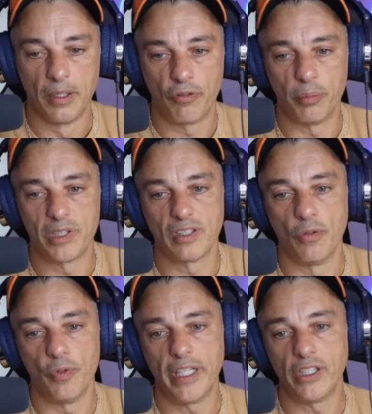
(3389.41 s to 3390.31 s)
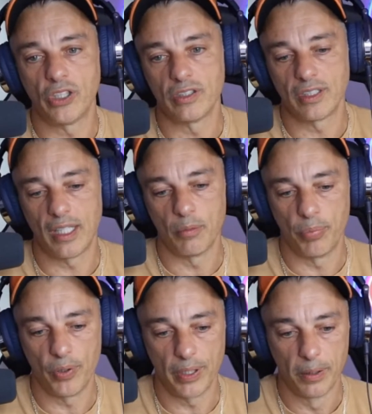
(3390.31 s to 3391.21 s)
From its narration
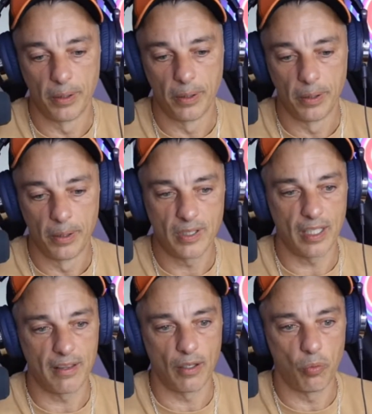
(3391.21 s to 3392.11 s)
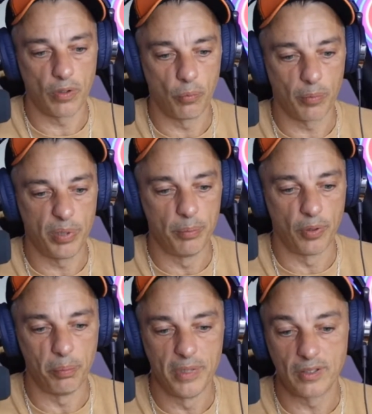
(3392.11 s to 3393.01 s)
standpoint. This, I think, what
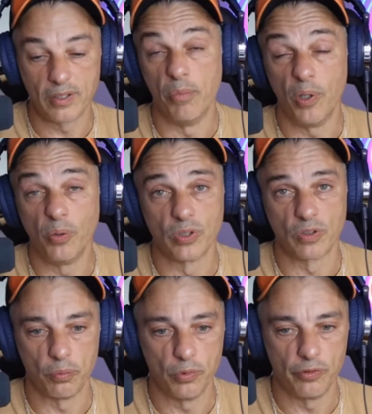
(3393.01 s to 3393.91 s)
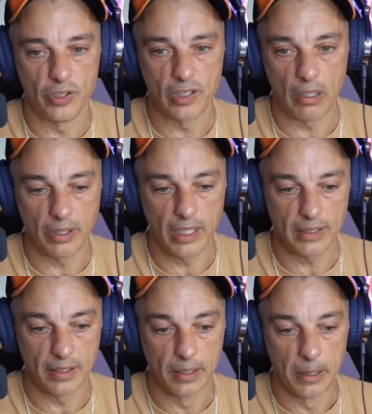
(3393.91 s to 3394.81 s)
people miss the most from movies
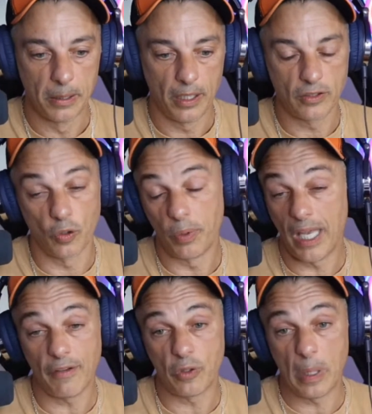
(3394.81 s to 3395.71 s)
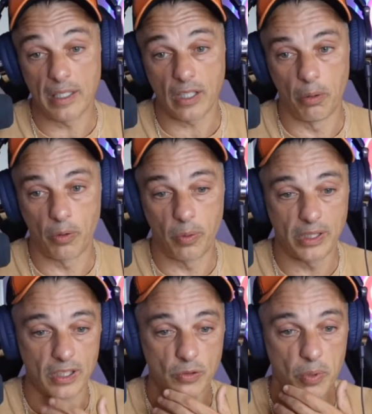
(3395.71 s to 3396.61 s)
nowadays. And so we have to ask our
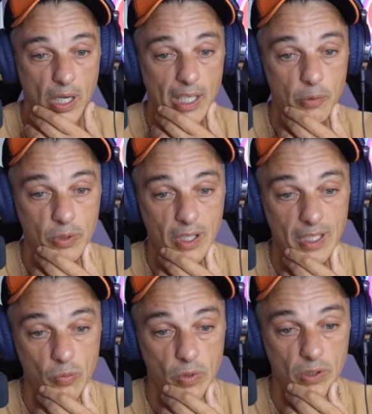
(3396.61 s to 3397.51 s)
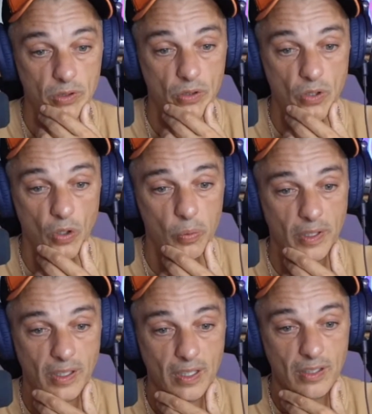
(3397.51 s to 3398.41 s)
questions where Hollywood does want to go
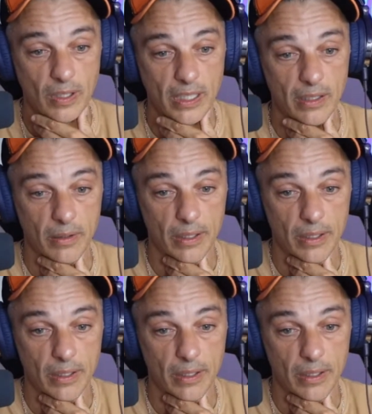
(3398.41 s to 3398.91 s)
with this, right?